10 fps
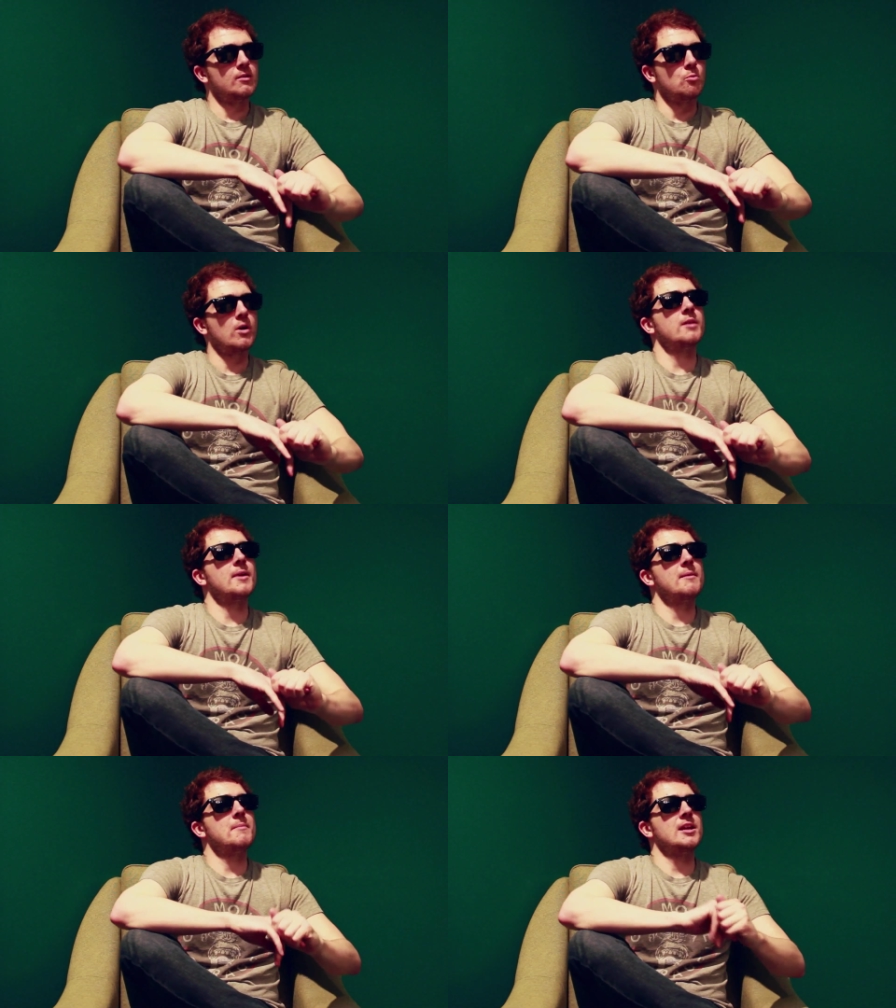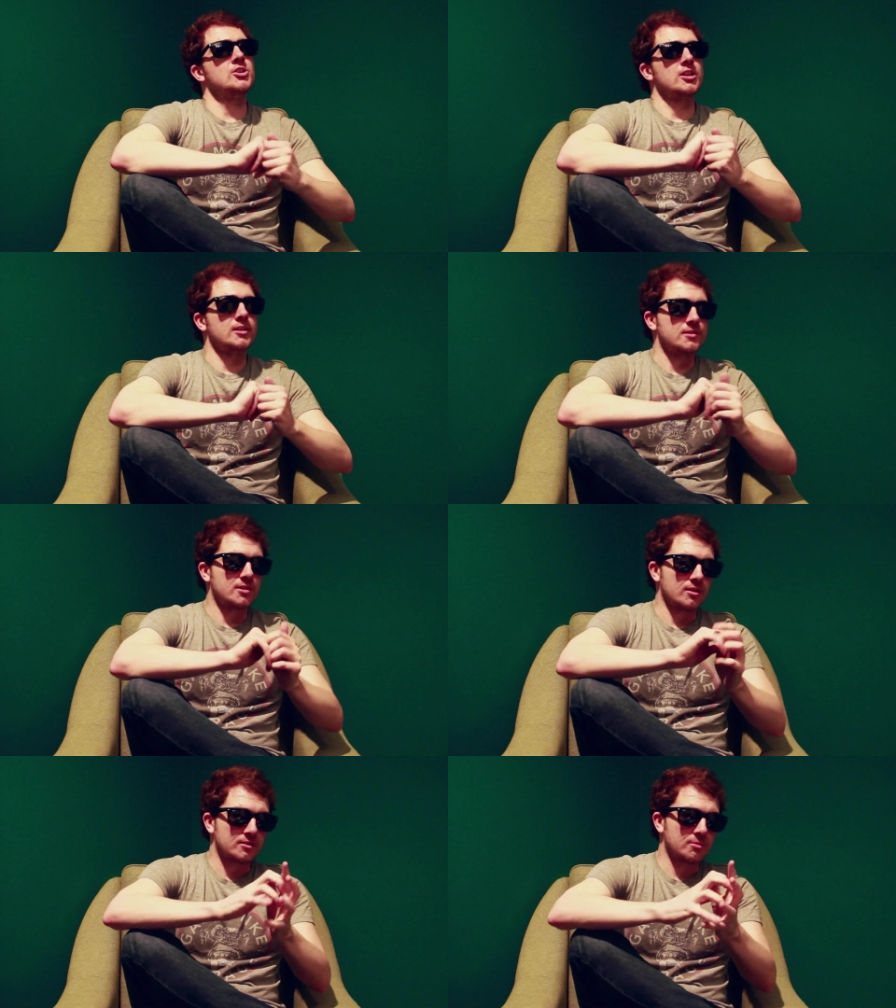One of my major
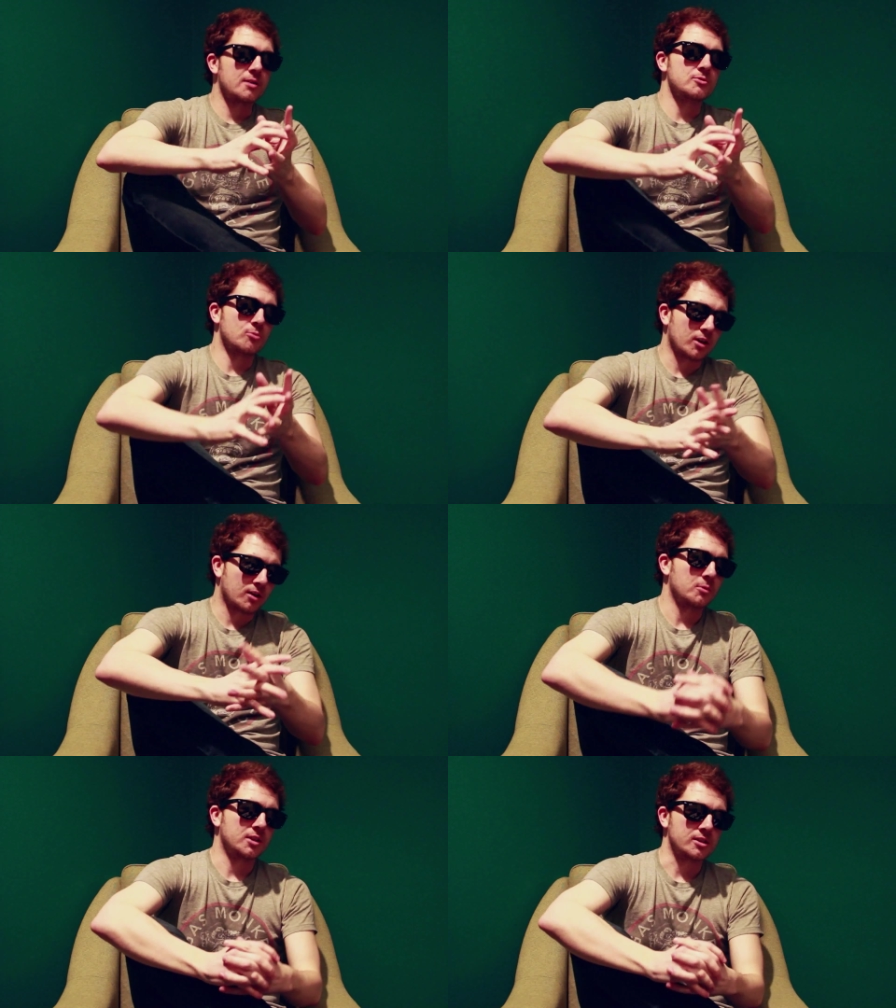concerns when I was working with